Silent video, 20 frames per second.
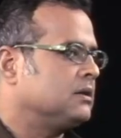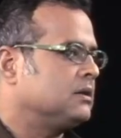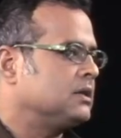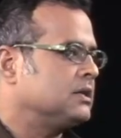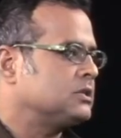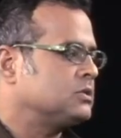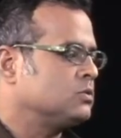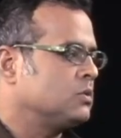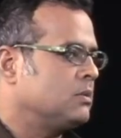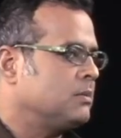
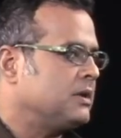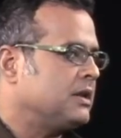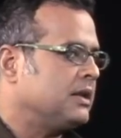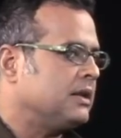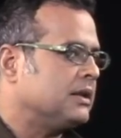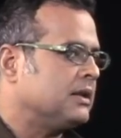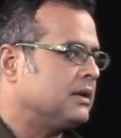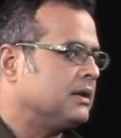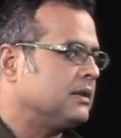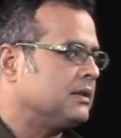this
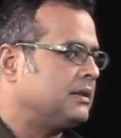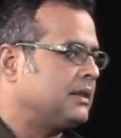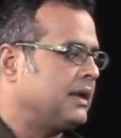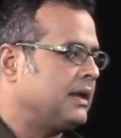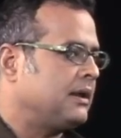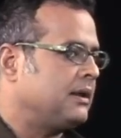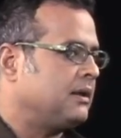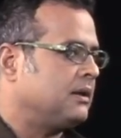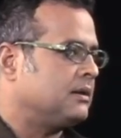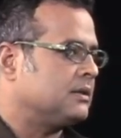woman,
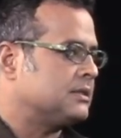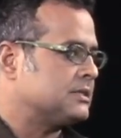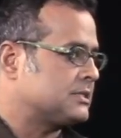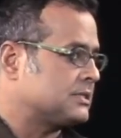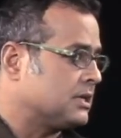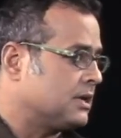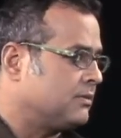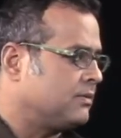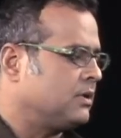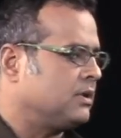then the
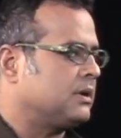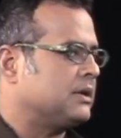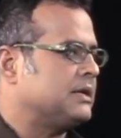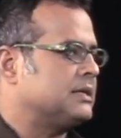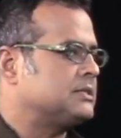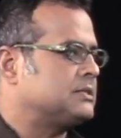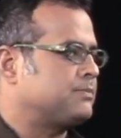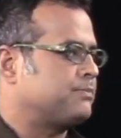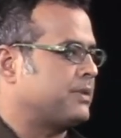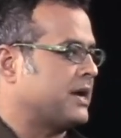servant
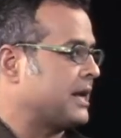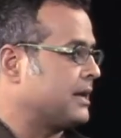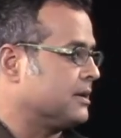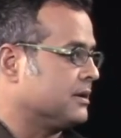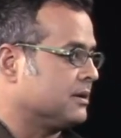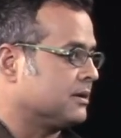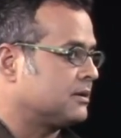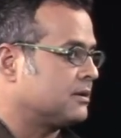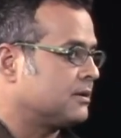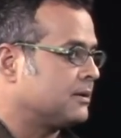is
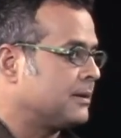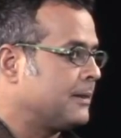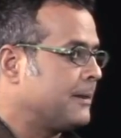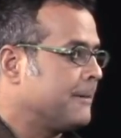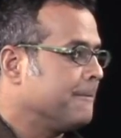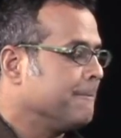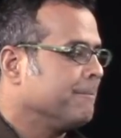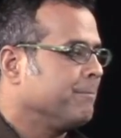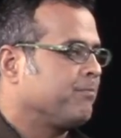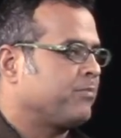pregnant.
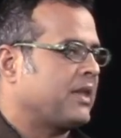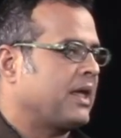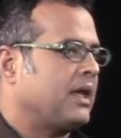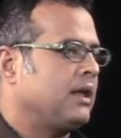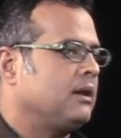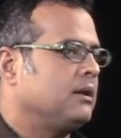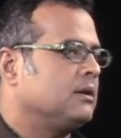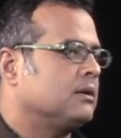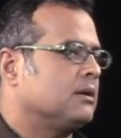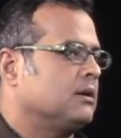
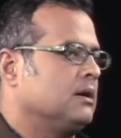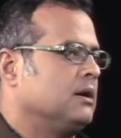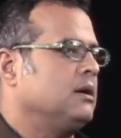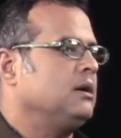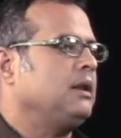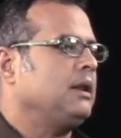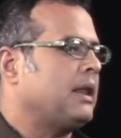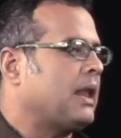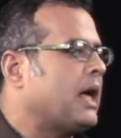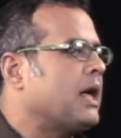And
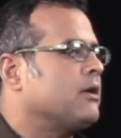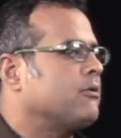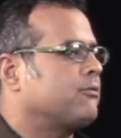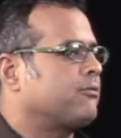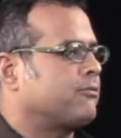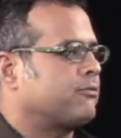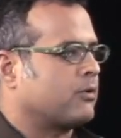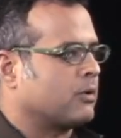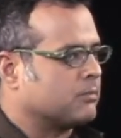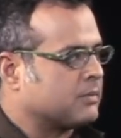her life
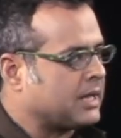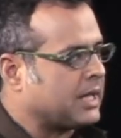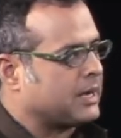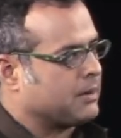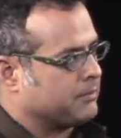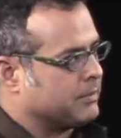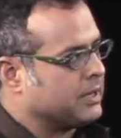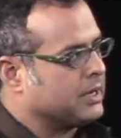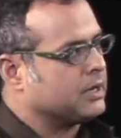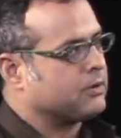from
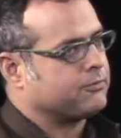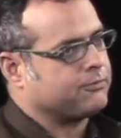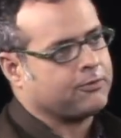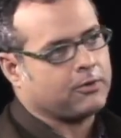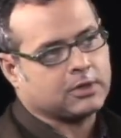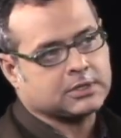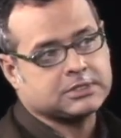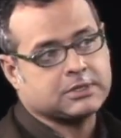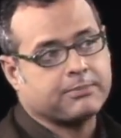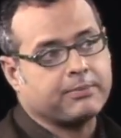that minute
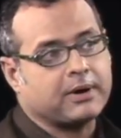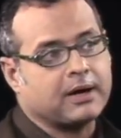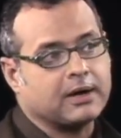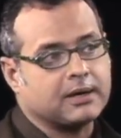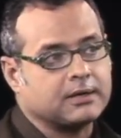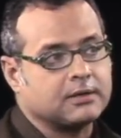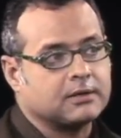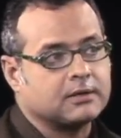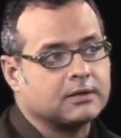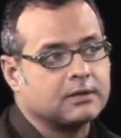falls
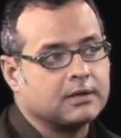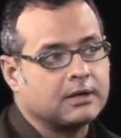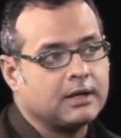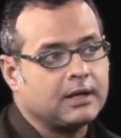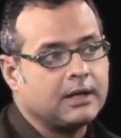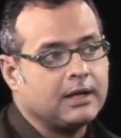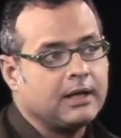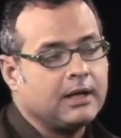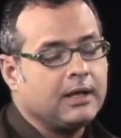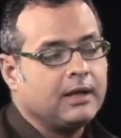apart.
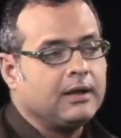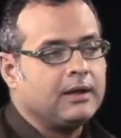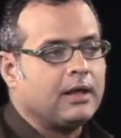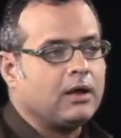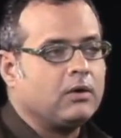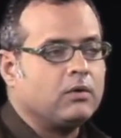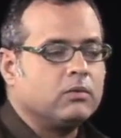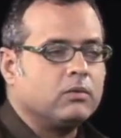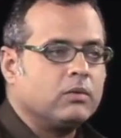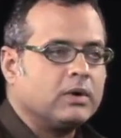
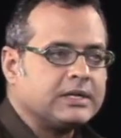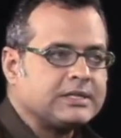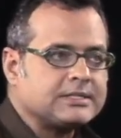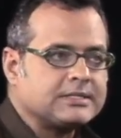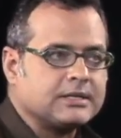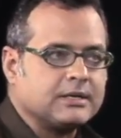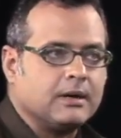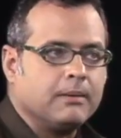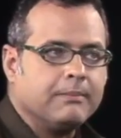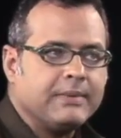Now,
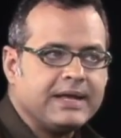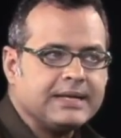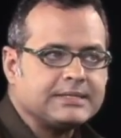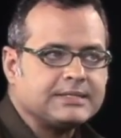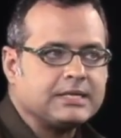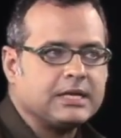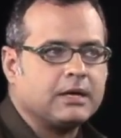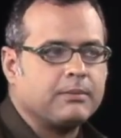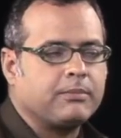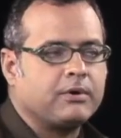what's
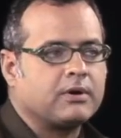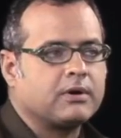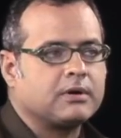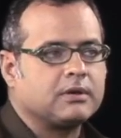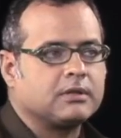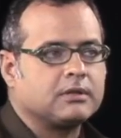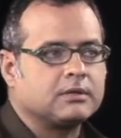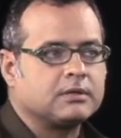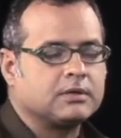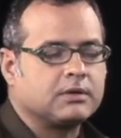amazing
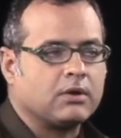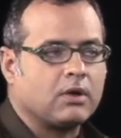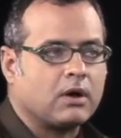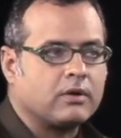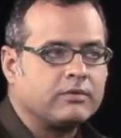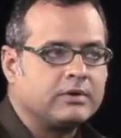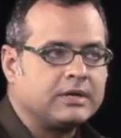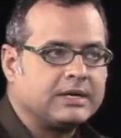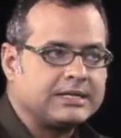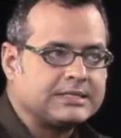about the
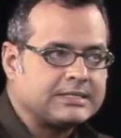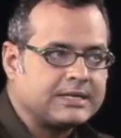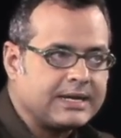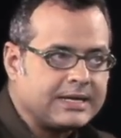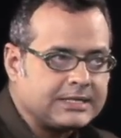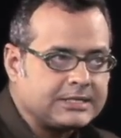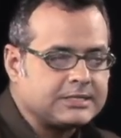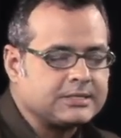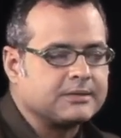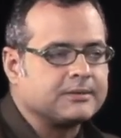novel
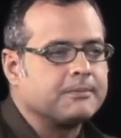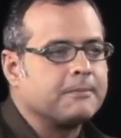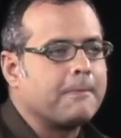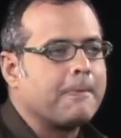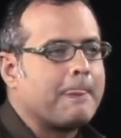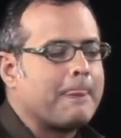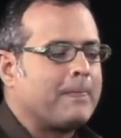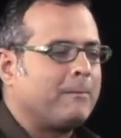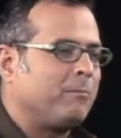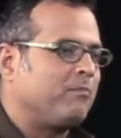Resurrection
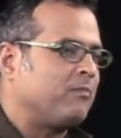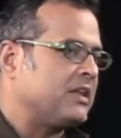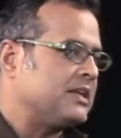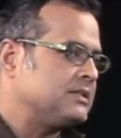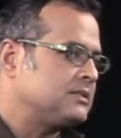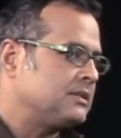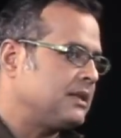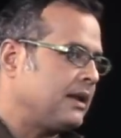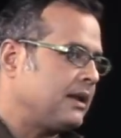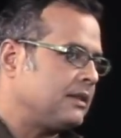
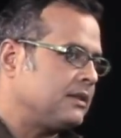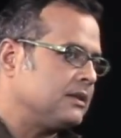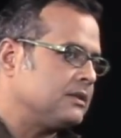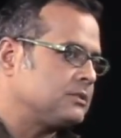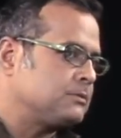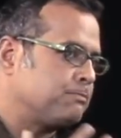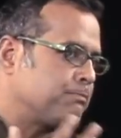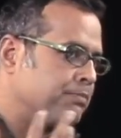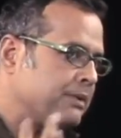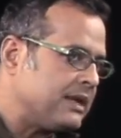is that
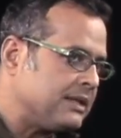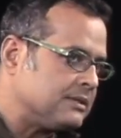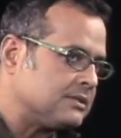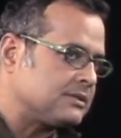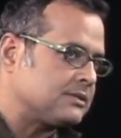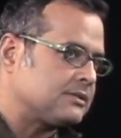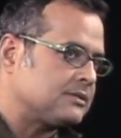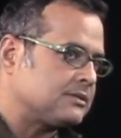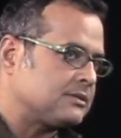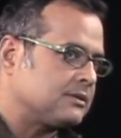this
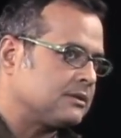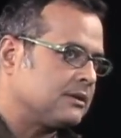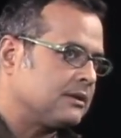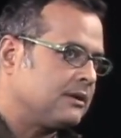prince